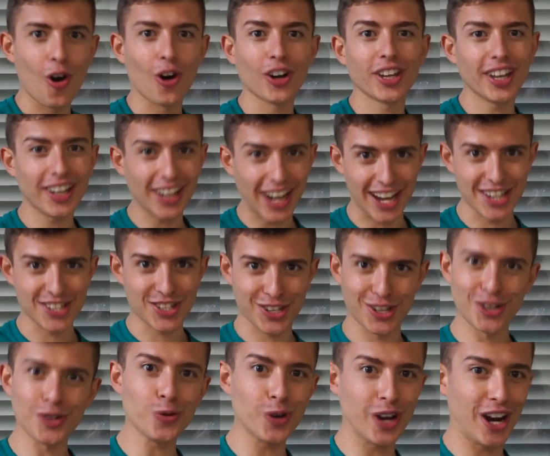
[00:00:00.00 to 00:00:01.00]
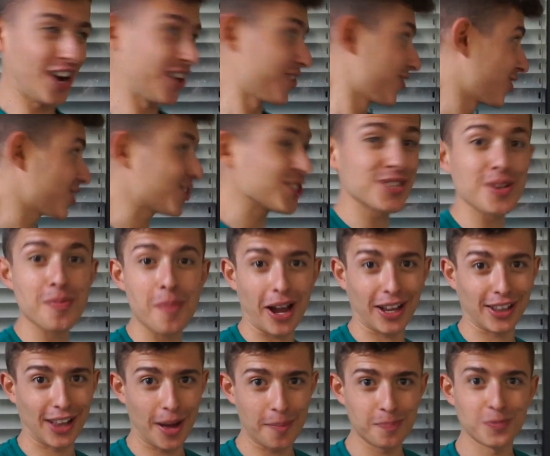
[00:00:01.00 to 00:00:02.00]
Okay guys, here we are. This is the
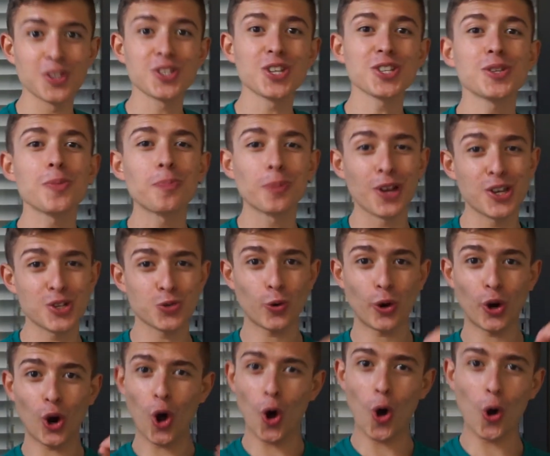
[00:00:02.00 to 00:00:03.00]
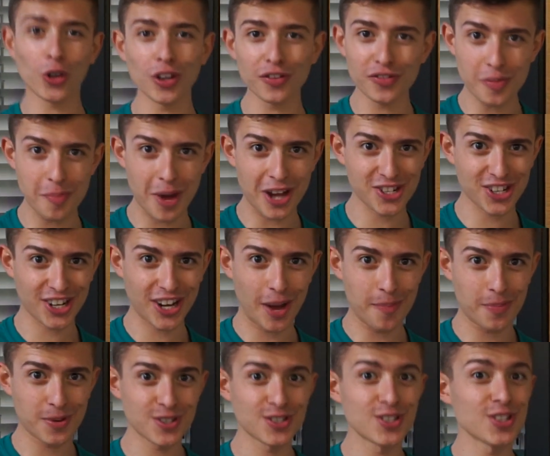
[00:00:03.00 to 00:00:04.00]
Mac Lab. This is the place where all of the magic
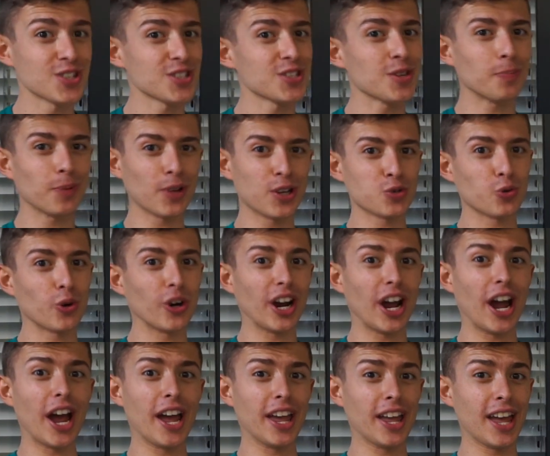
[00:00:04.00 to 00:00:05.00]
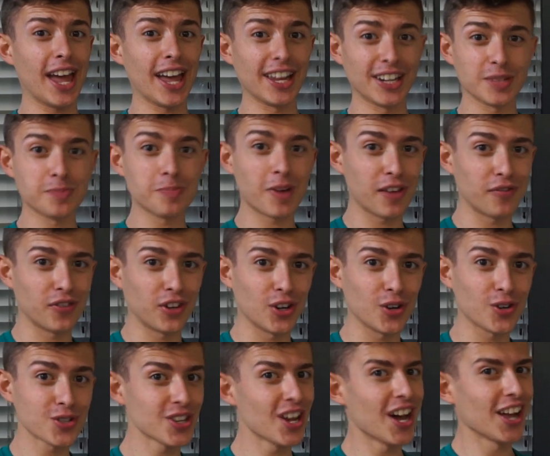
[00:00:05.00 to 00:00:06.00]
happens. This is the place where I edit my
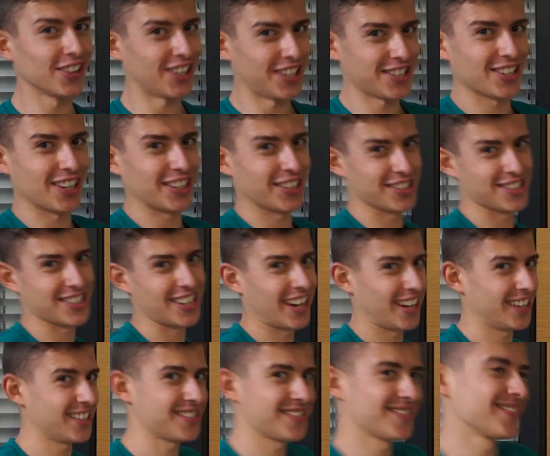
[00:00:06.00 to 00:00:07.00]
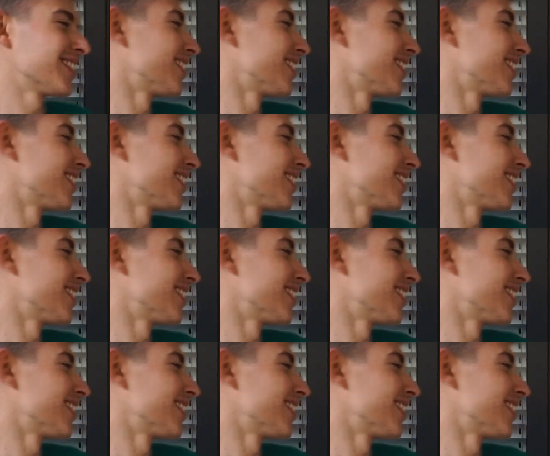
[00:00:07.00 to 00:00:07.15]
videos. Let's get inside.